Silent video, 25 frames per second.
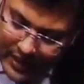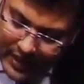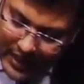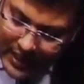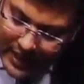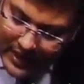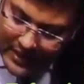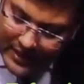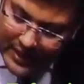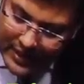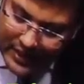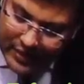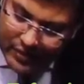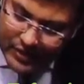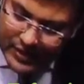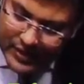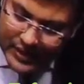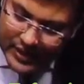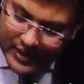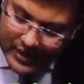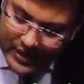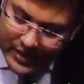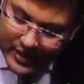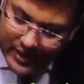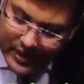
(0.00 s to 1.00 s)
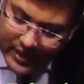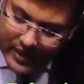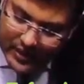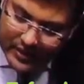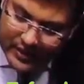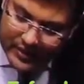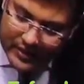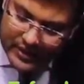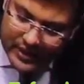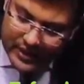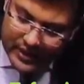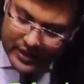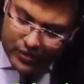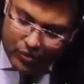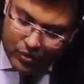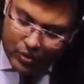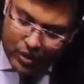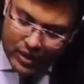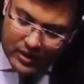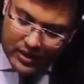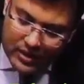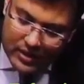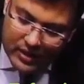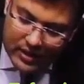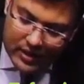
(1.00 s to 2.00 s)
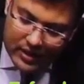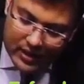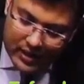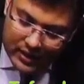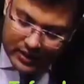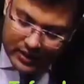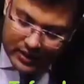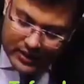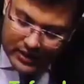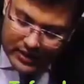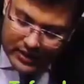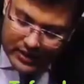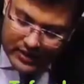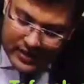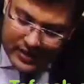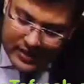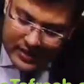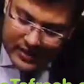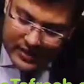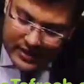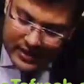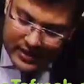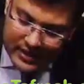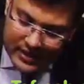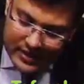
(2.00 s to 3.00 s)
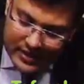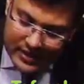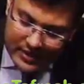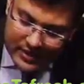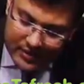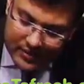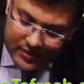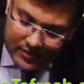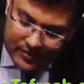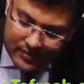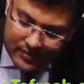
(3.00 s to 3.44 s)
And can you see this is what? This is the cyst.